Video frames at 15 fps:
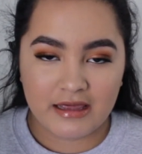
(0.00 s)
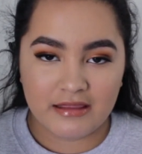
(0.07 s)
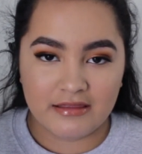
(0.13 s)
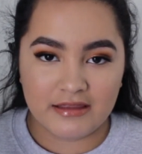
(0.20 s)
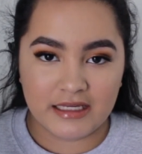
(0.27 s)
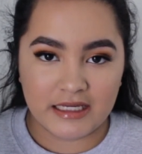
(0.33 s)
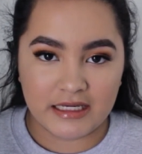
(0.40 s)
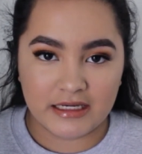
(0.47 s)

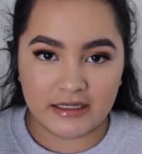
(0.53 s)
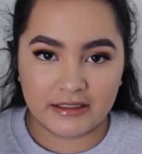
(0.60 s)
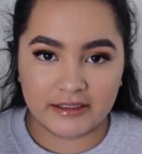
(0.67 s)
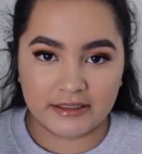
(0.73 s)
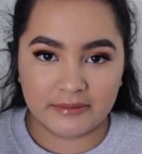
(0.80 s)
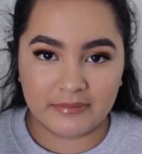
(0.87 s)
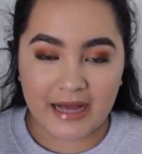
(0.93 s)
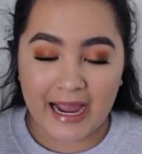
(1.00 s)
the
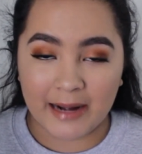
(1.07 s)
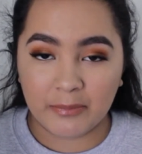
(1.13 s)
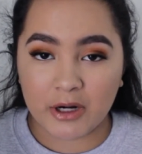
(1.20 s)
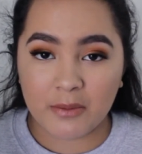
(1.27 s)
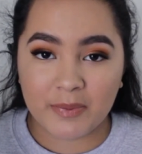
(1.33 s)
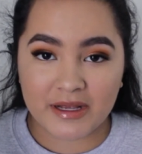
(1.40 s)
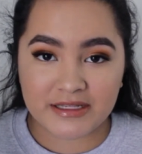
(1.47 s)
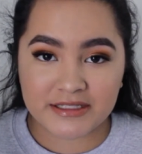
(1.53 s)

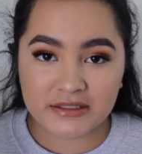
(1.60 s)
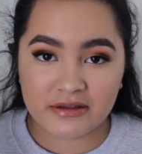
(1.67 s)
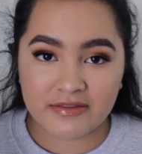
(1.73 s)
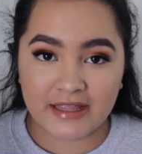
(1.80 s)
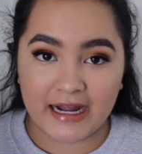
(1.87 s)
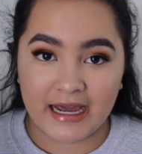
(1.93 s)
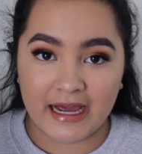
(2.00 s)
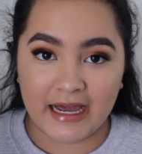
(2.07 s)
eyebrow pencil
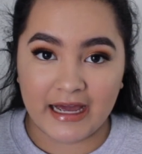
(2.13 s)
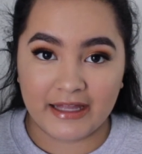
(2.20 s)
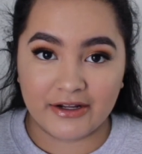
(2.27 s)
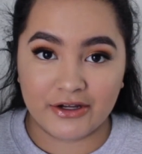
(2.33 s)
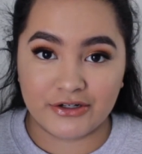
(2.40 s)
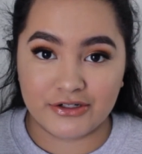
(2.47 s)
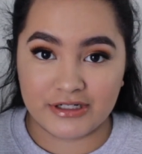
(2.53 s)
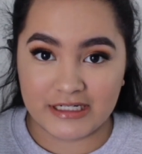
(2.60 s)
I had
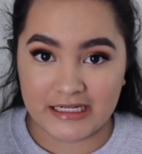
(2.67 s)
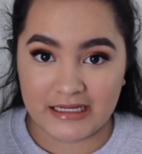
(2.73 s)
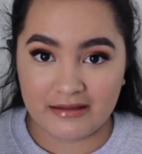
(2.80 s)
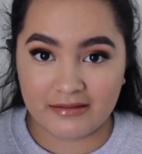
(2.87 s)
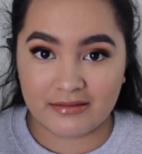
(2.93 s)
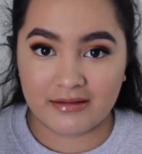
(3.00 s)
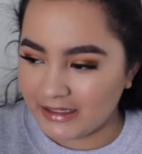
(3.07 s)
underneath,